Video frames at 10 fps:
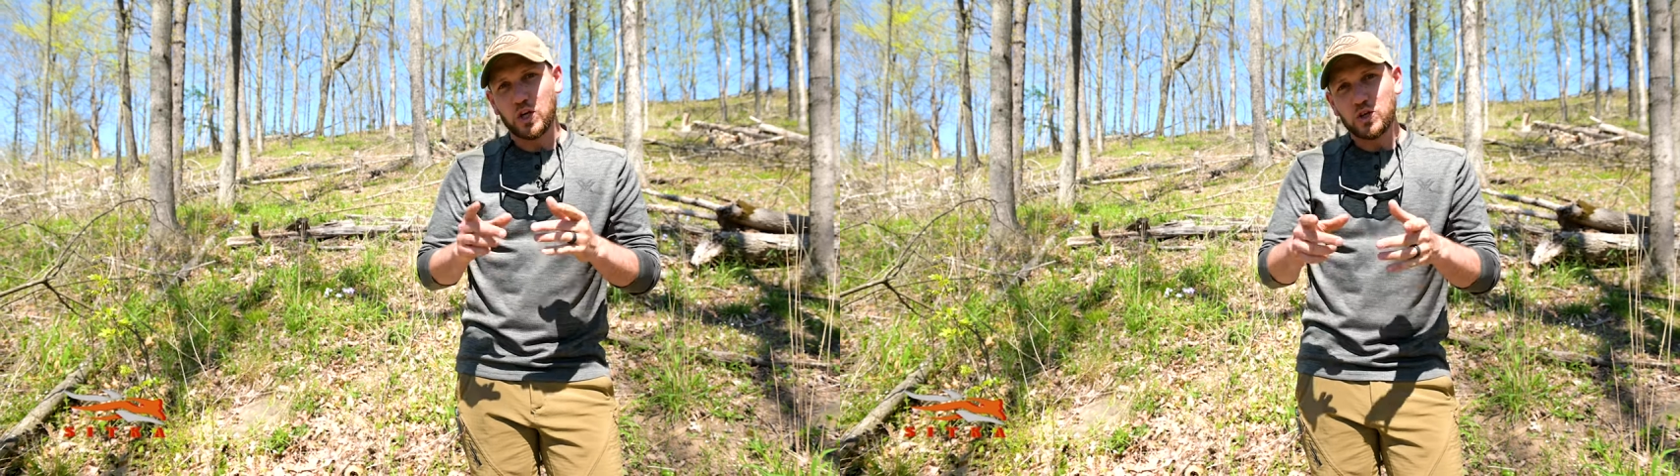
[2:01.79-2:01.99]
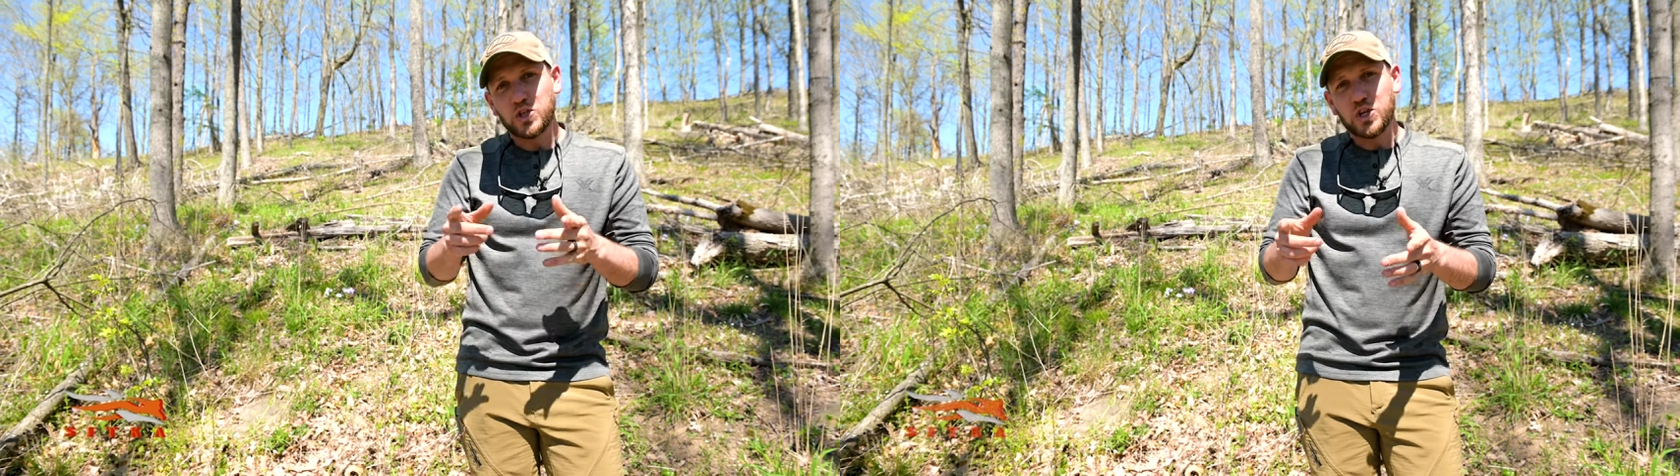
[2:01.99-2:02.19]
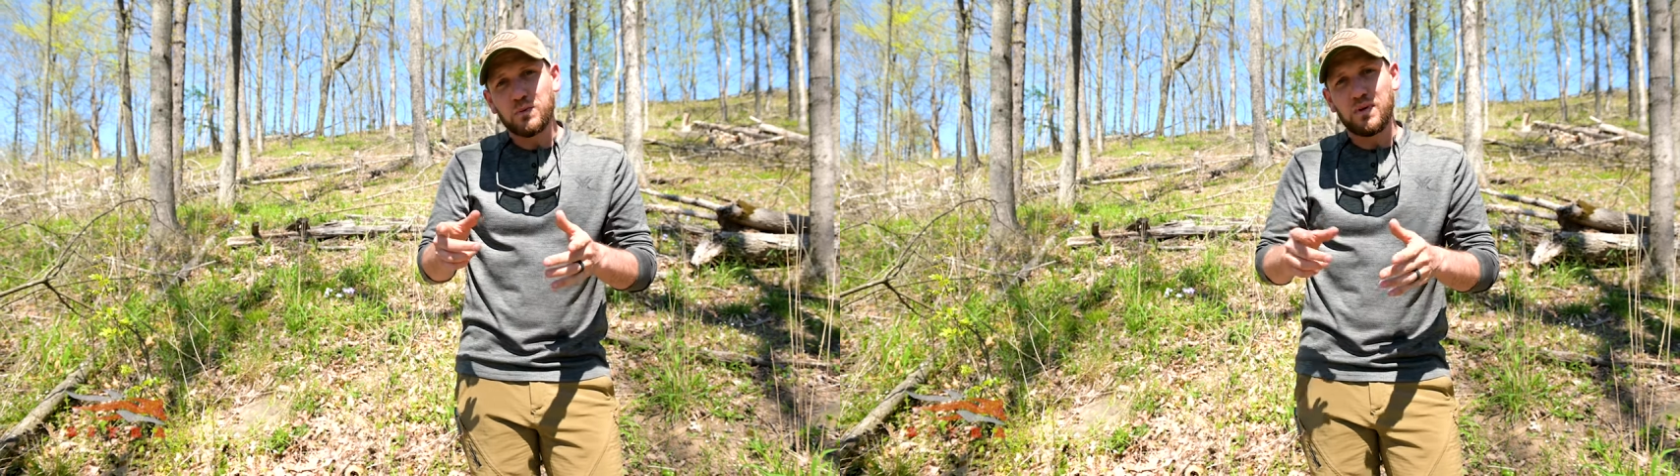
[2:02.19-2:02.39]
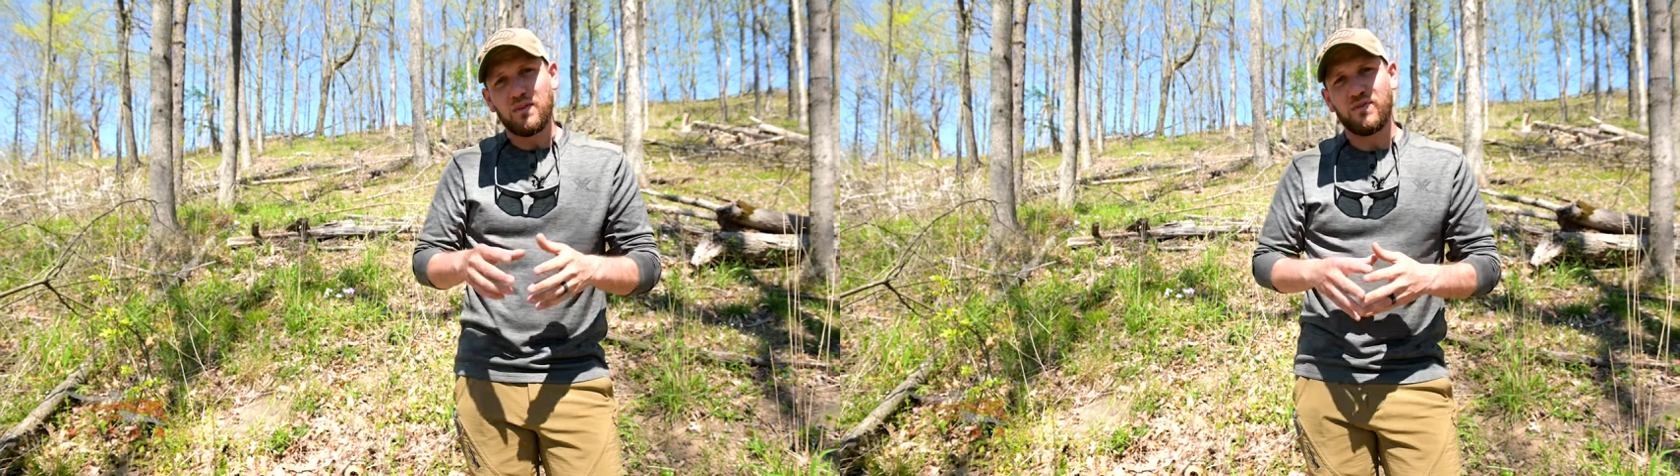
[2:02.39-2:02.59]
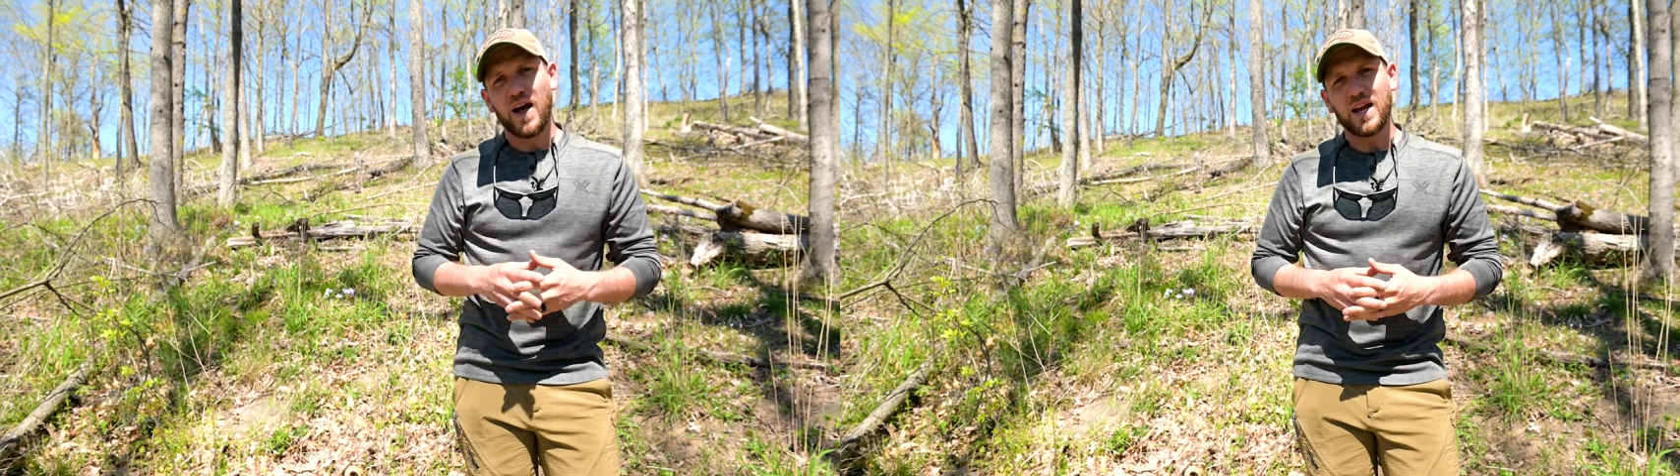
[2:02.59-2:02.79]
you should be
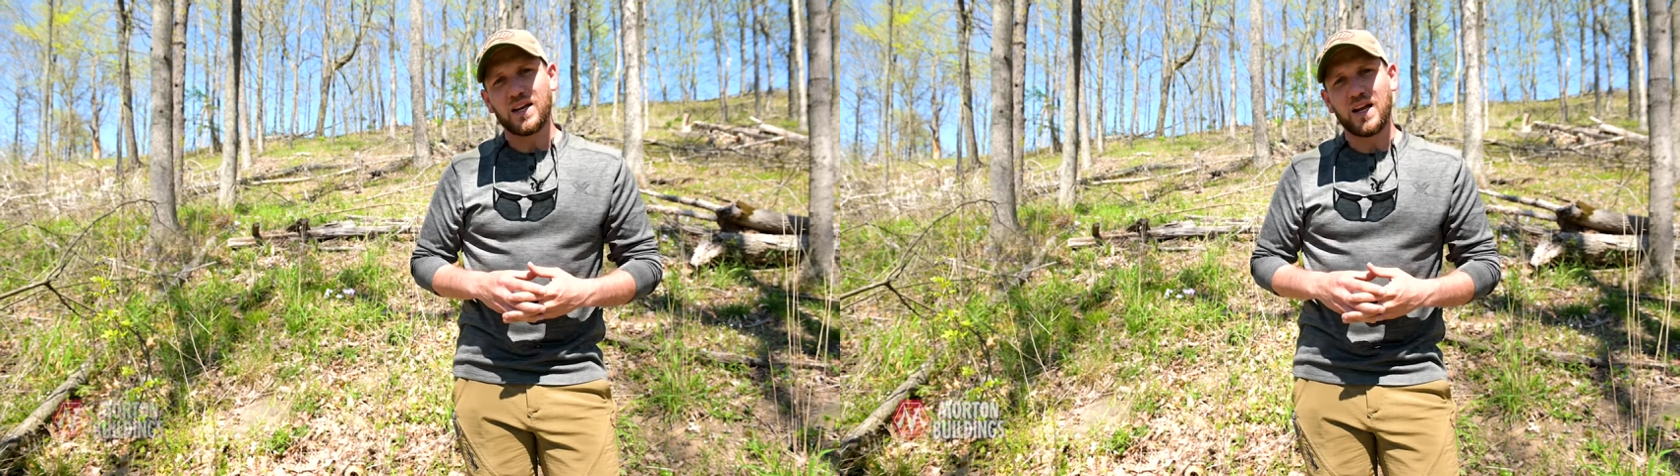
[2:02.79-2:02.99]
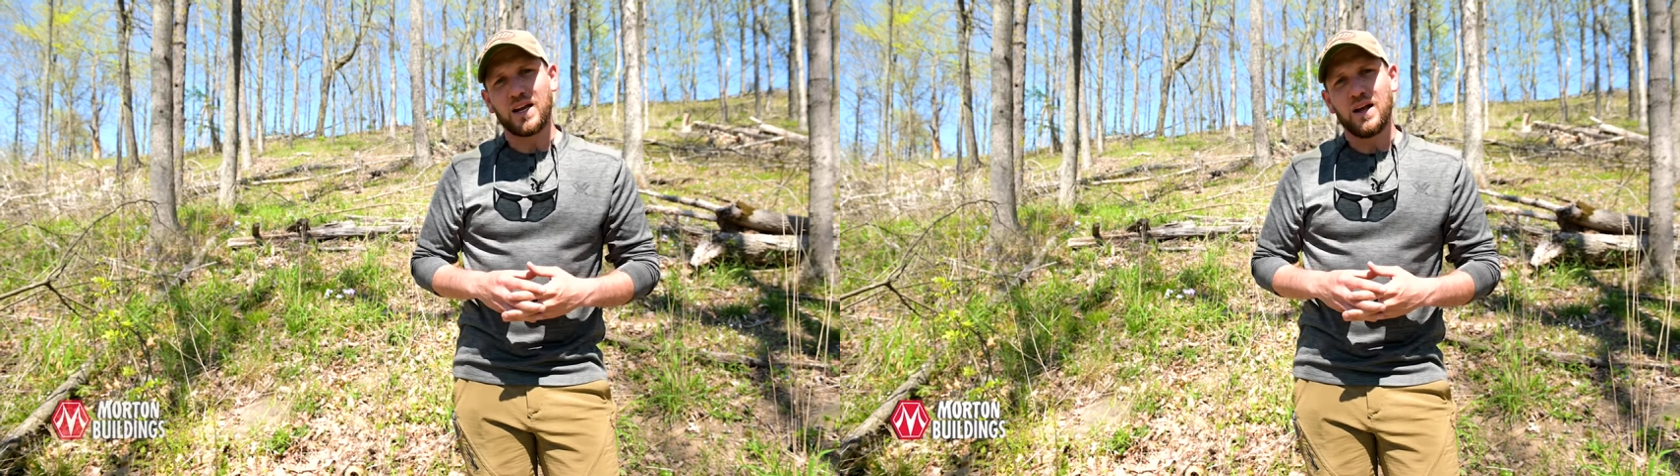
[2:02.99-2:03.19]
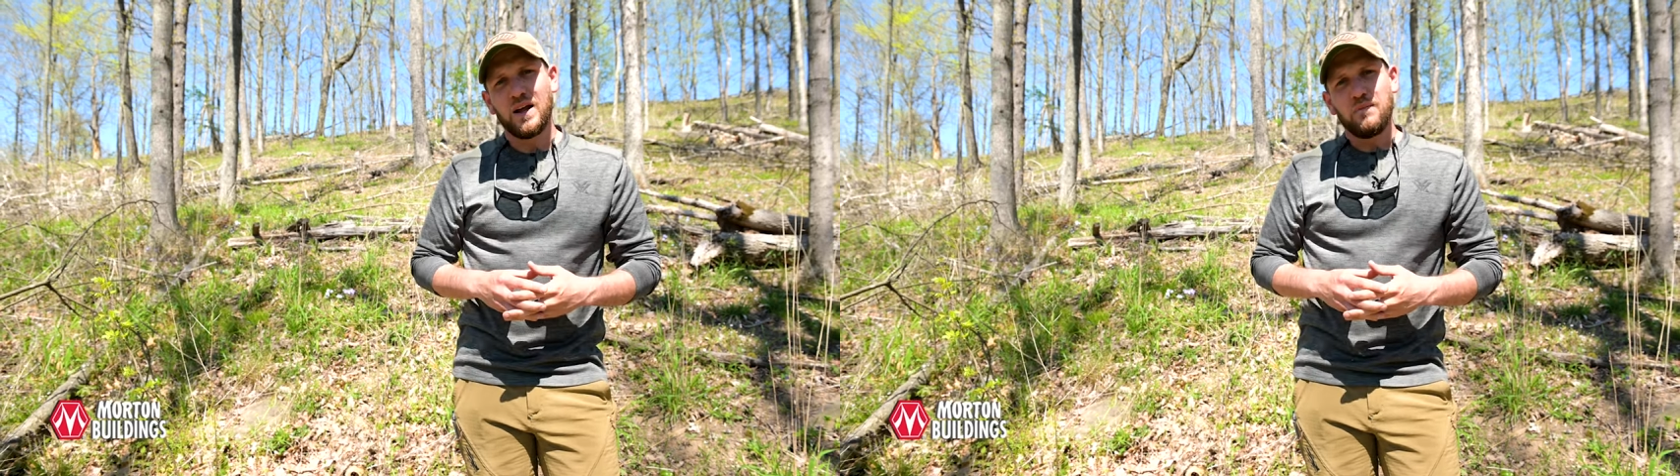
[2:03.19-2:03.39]
finding